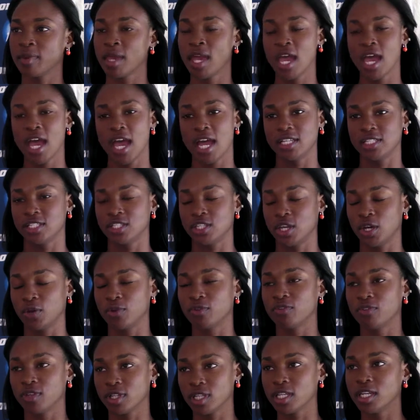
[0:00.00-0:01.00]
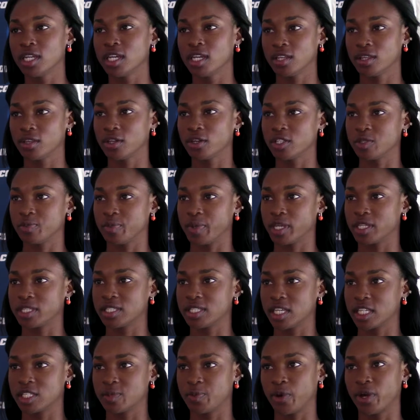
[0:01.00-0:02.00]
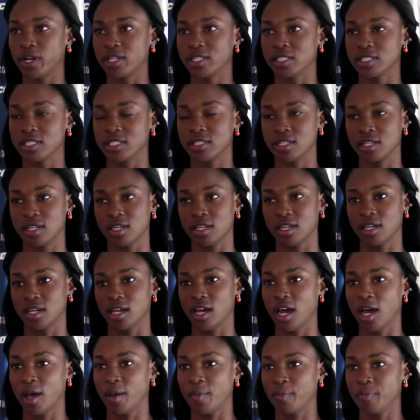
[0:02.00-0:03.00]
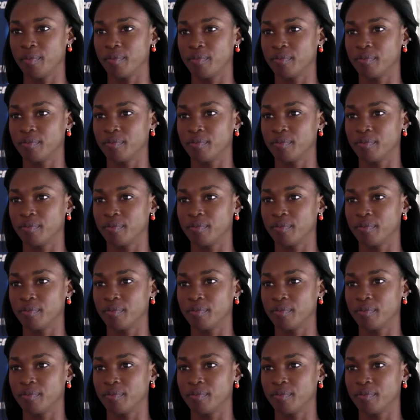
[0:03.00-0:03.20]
Yeah. And so we really needed those big six points to um,